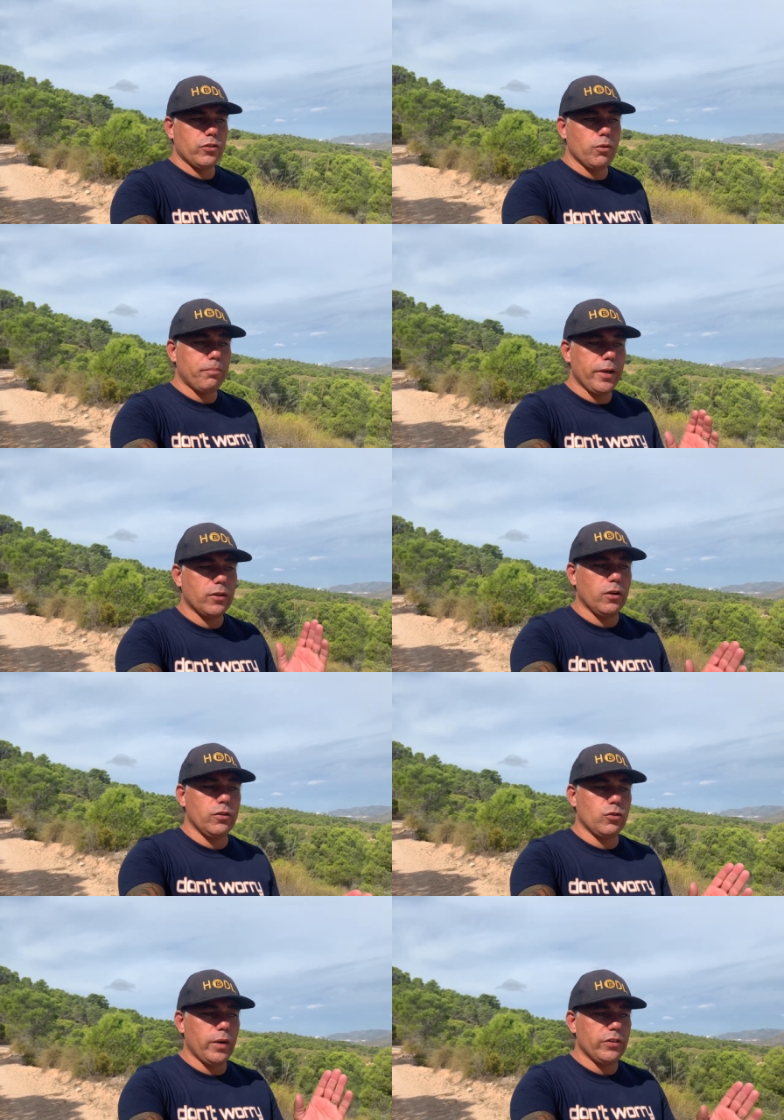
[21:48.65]
So
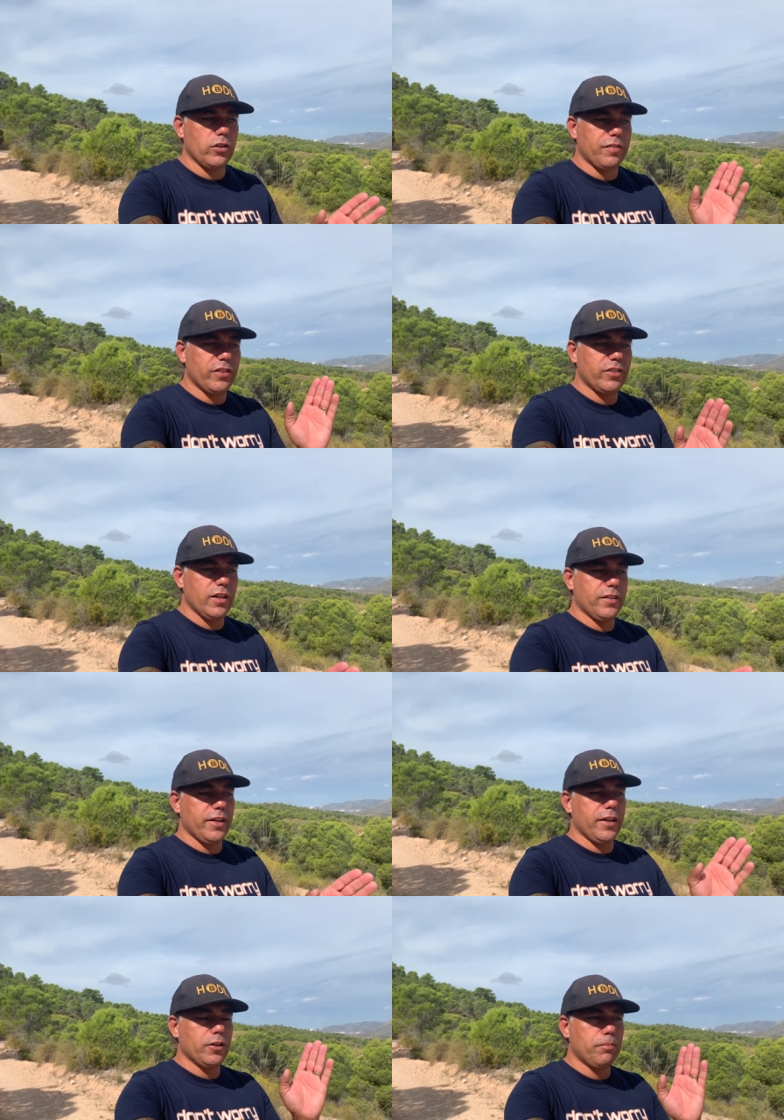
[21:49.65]
Bitcoin Suisse is
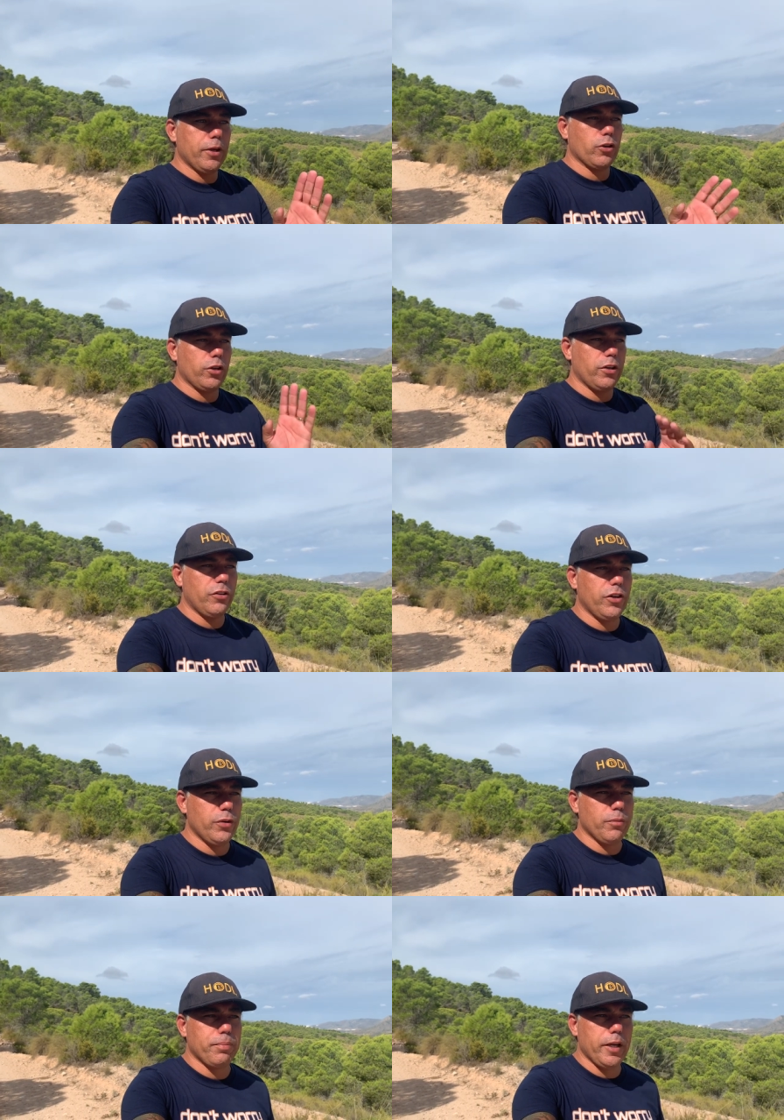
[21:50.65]
facilitating the Bitcoin and
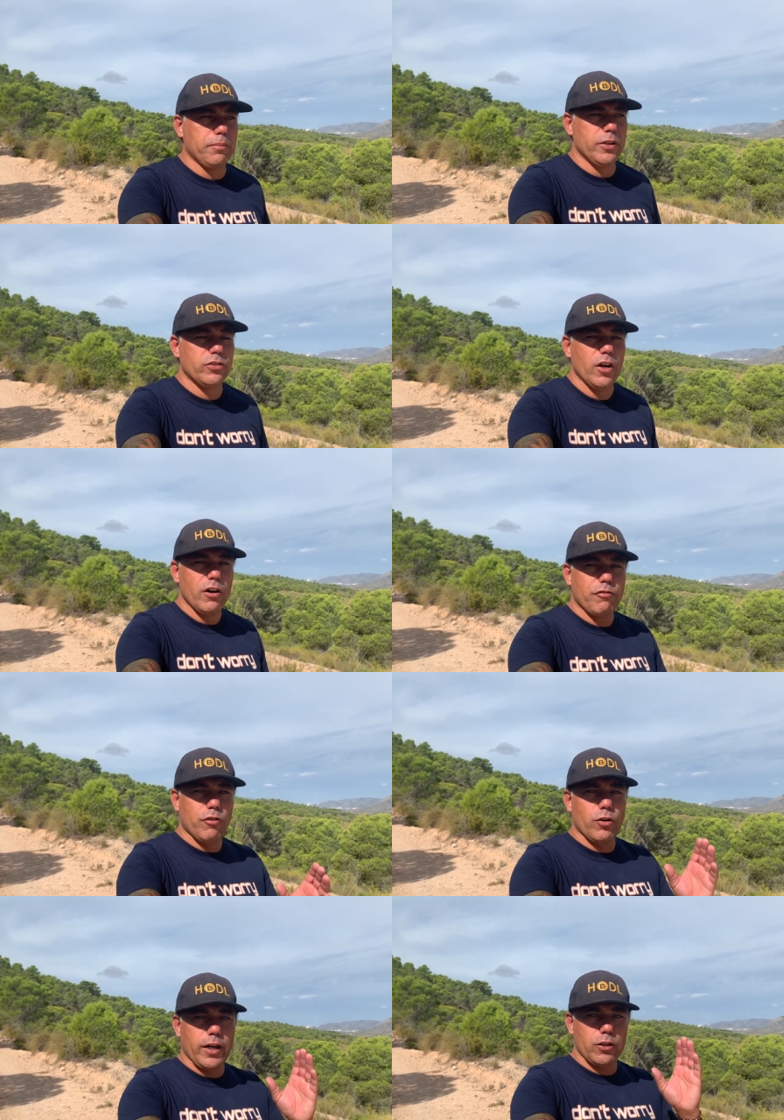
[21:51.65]
Ethereum payments
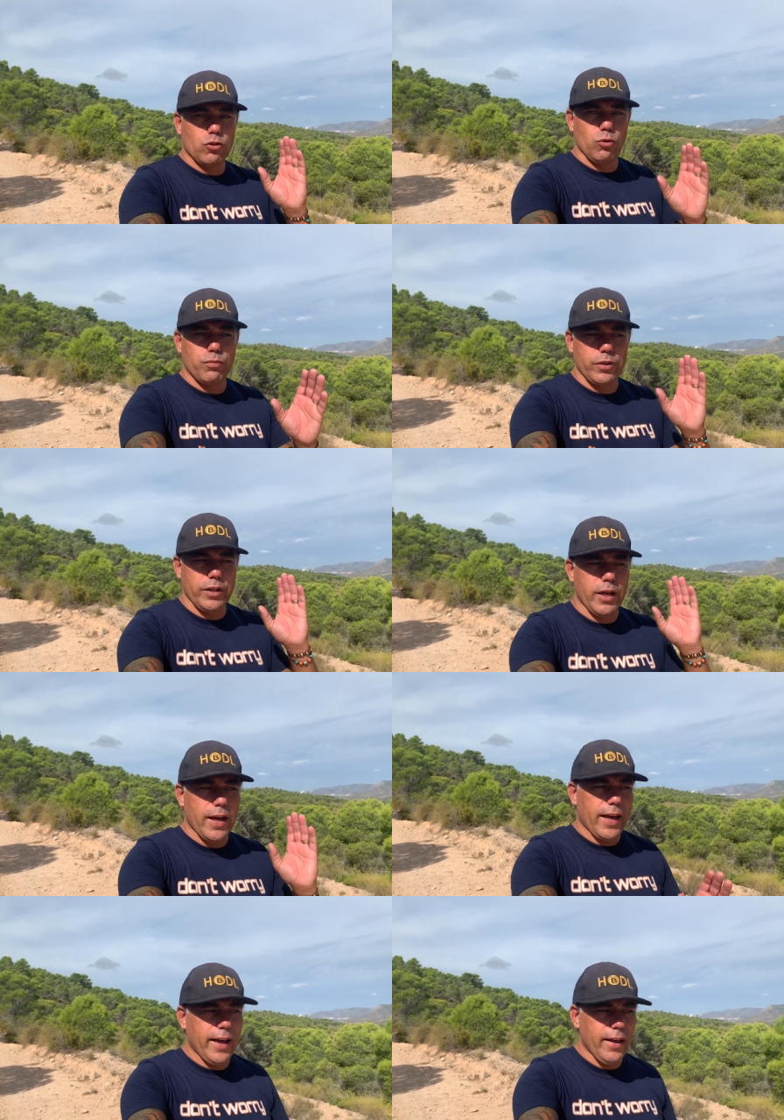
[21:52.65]
for Atupri
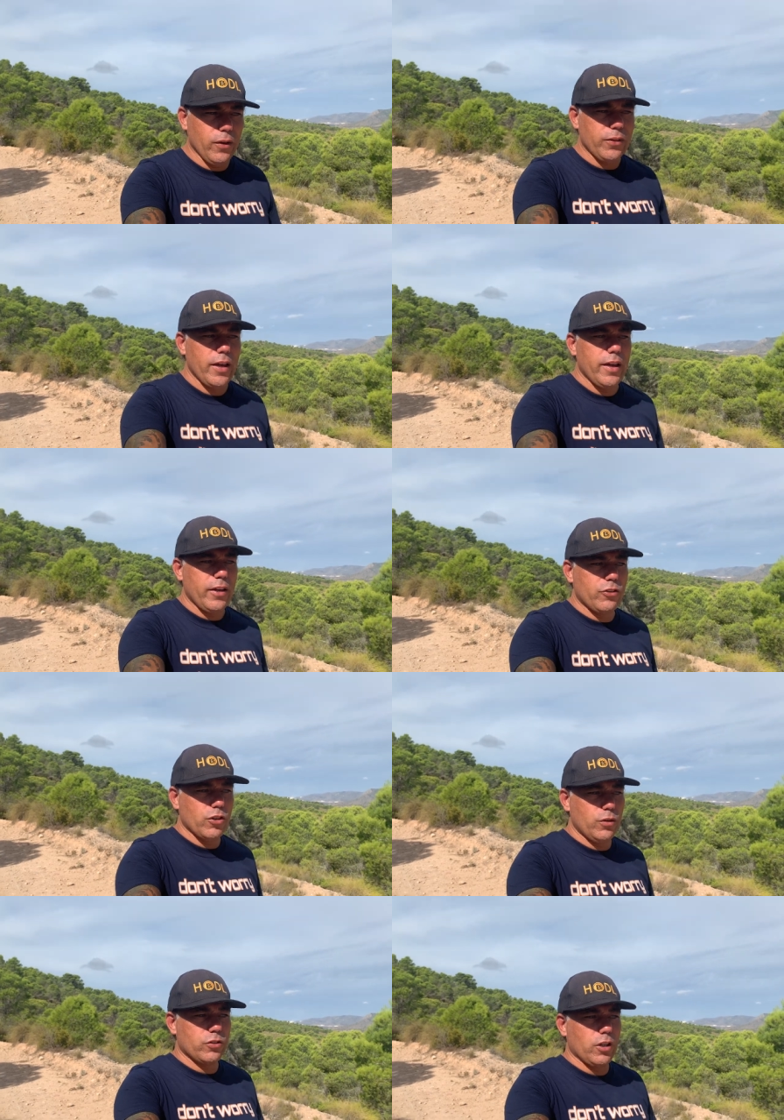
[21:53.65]
Health
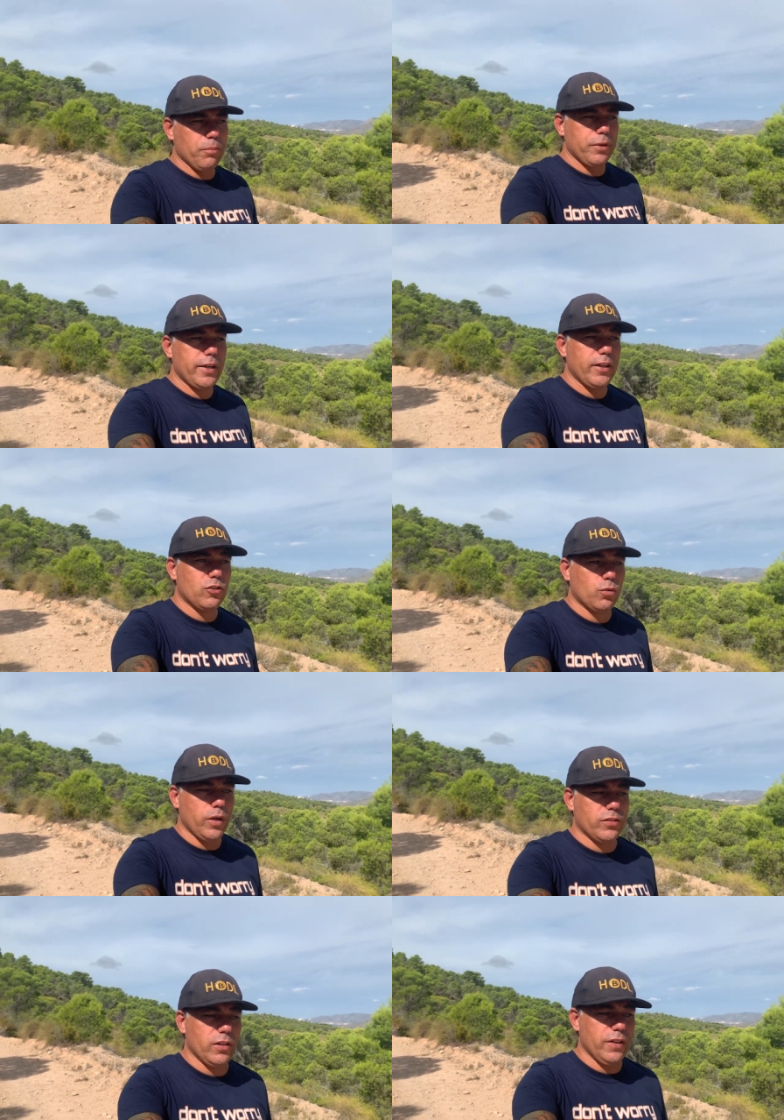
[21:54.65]
Insurance Company in
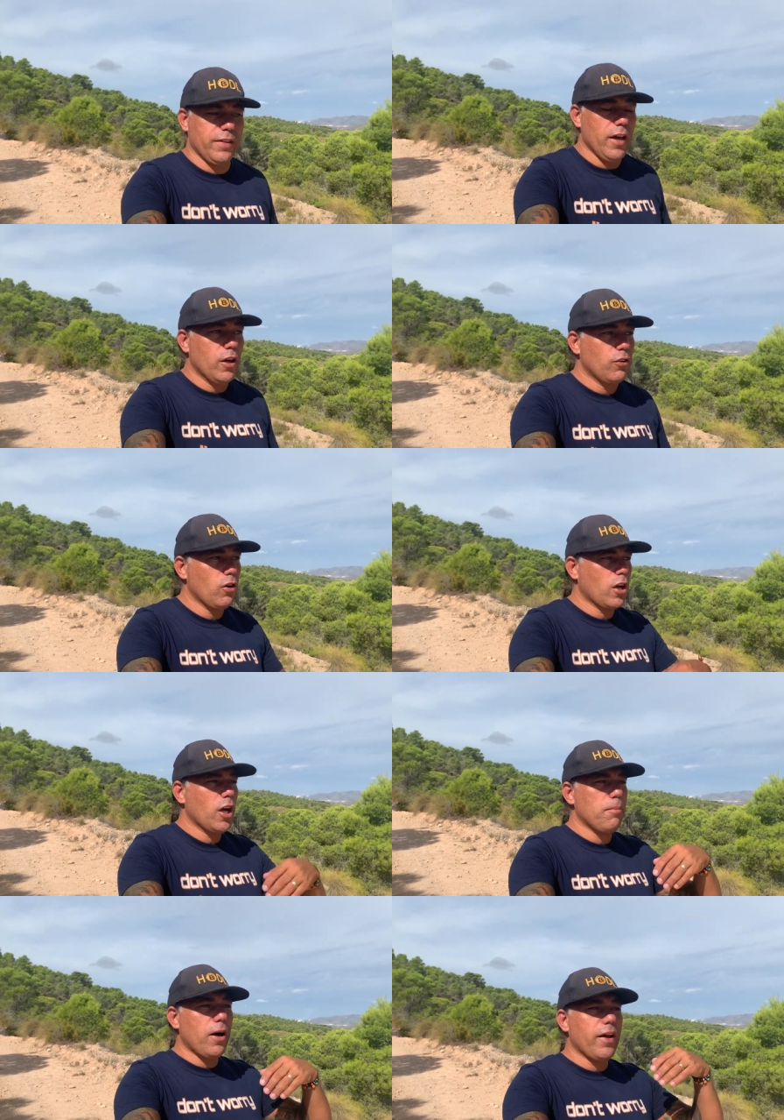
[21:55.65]
Switzerland. Talking
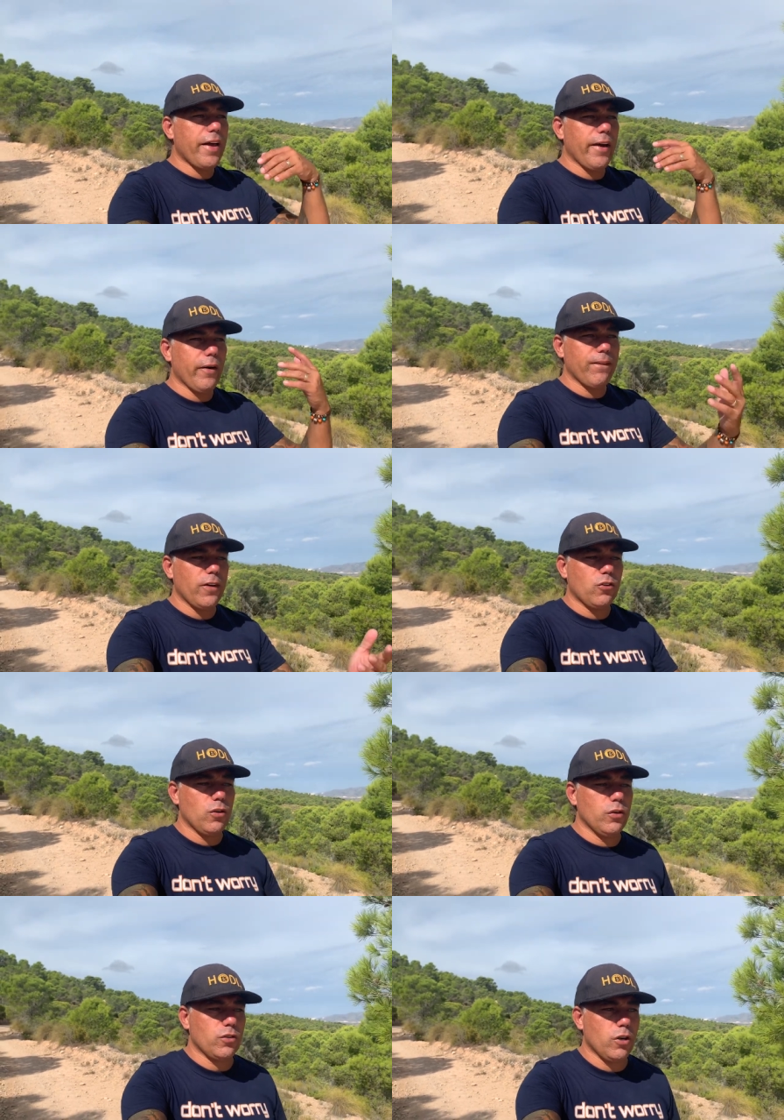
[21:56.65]
about a health
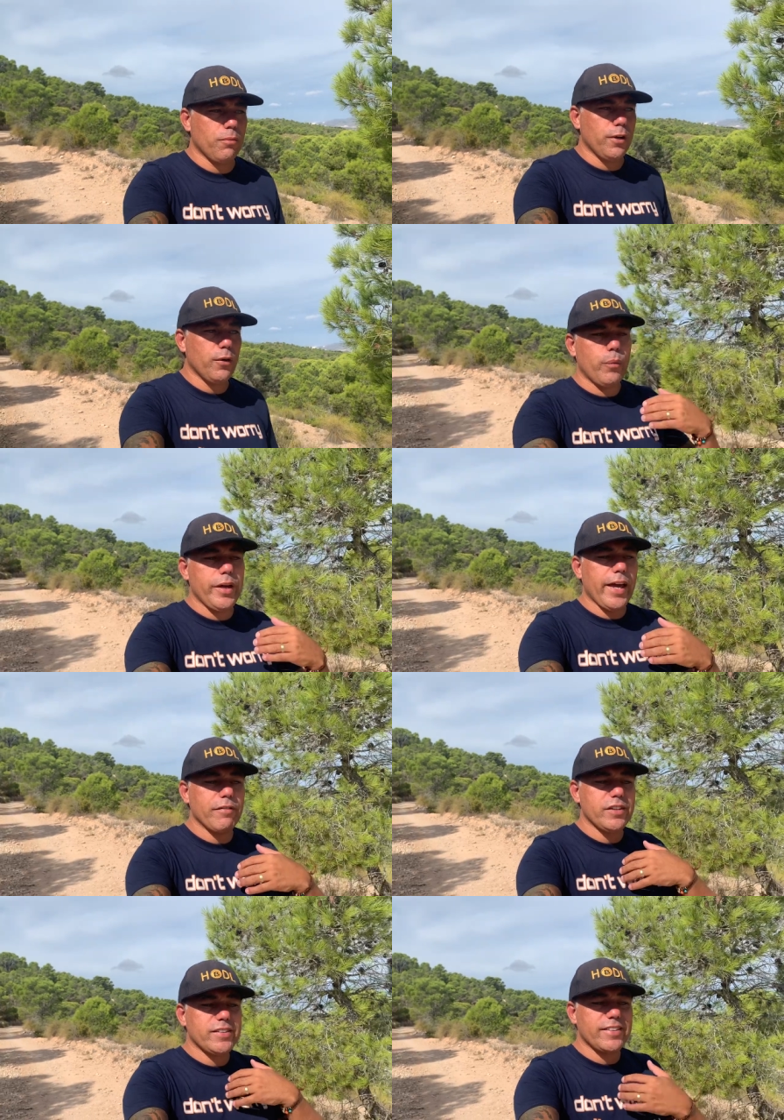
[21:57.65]
insurance company, we
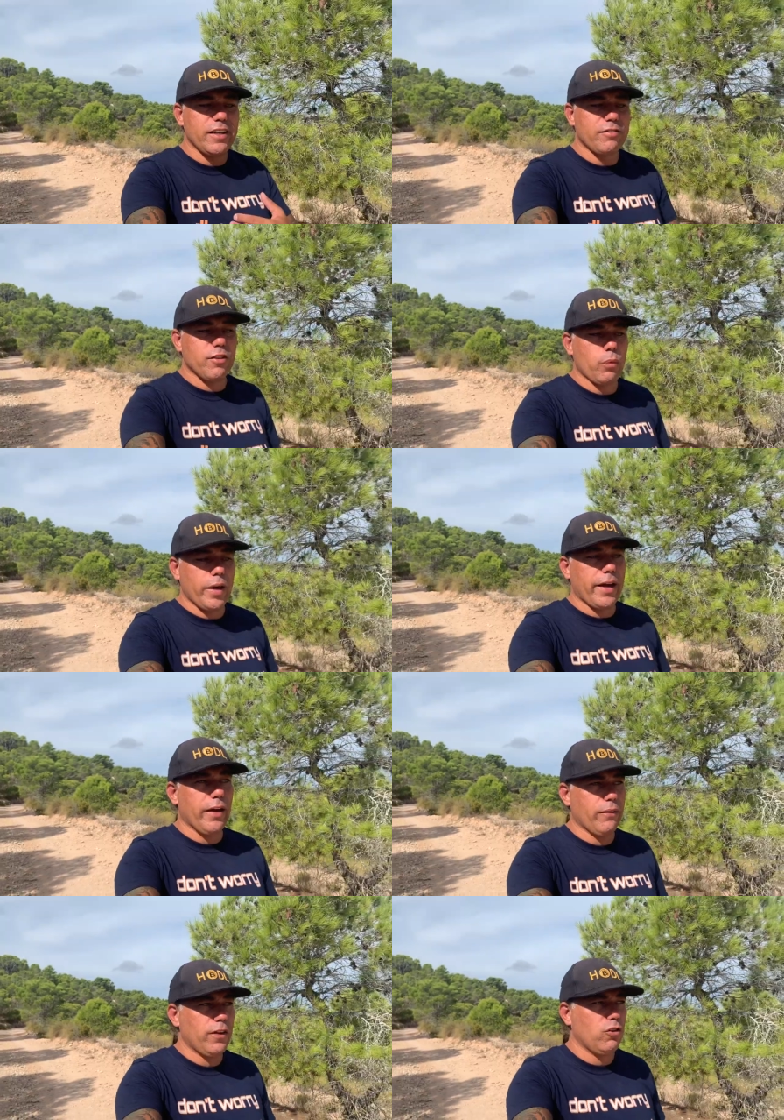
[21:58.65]
have a safety wing
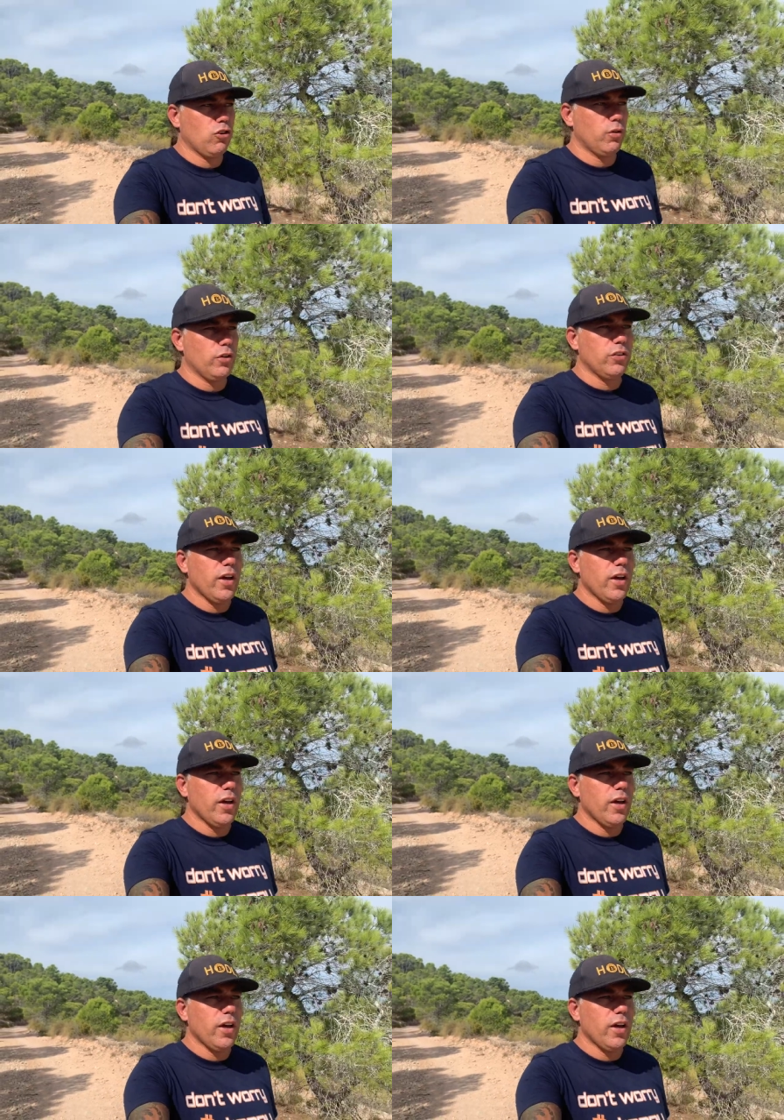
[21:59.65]
health insurance.